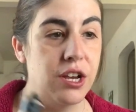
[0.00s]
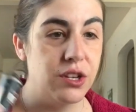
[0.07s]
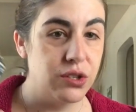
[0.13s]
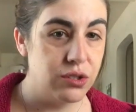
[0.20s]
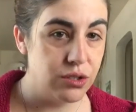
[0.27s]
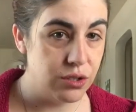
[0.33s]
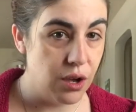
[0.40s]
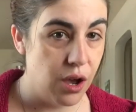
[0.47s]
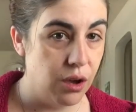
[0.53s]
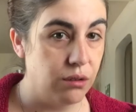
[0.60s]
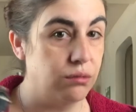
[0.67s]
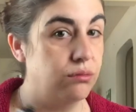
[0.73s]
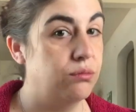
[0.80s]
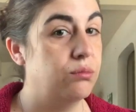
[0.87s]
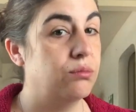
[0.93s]

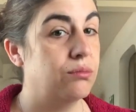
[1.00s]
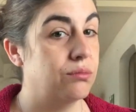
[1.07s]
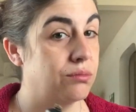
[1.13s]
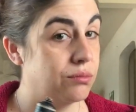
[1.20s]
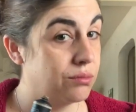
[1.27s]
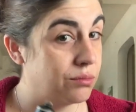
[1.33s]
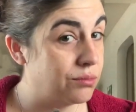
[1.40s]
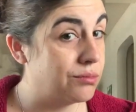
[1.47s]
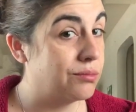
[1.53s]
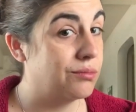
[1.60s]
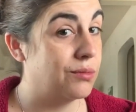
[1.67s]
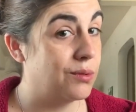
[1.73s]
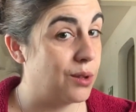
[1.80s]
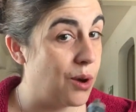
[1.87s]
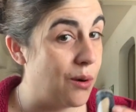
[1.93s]
So
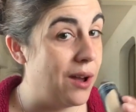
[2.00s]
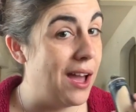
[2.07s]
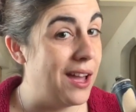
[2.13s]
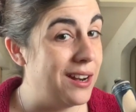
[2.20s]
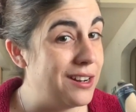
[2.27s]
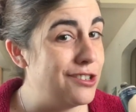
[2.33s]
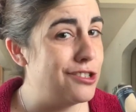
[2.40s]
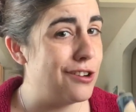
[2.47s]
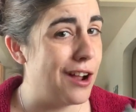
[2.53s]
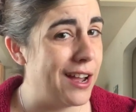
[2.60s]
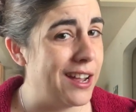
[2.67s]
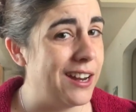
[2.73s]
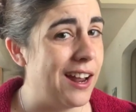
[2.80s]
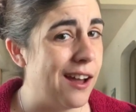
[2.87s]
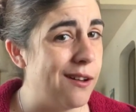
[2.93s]
go ahead and
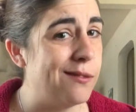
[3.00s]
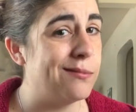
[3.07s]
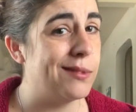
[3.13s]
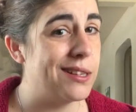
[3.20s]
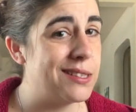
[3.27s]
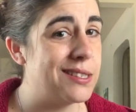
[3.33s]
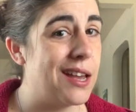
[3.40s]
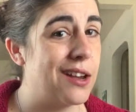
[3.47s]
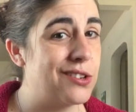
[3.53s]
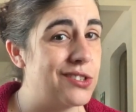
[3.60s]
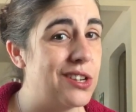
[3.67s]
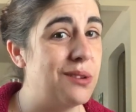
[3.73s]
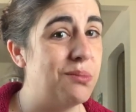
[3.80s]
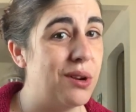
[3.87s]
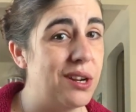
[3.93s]
try it out. It's
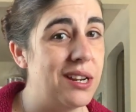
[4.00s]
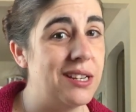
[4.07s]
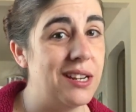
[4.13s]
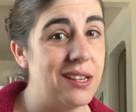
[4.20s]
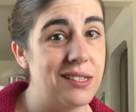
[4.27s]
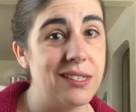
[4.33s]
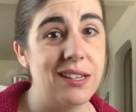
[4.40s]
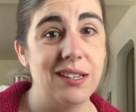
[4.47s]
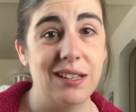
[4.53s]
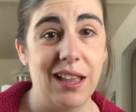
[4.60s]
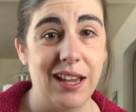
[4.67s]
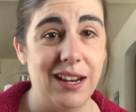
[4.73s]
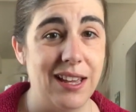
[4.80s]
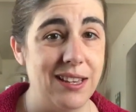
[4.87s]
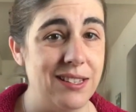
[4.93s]
actually pretty decent,
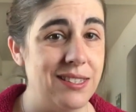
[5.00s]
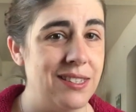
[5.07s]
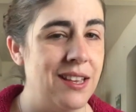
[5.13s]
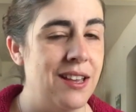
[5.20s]
ladies.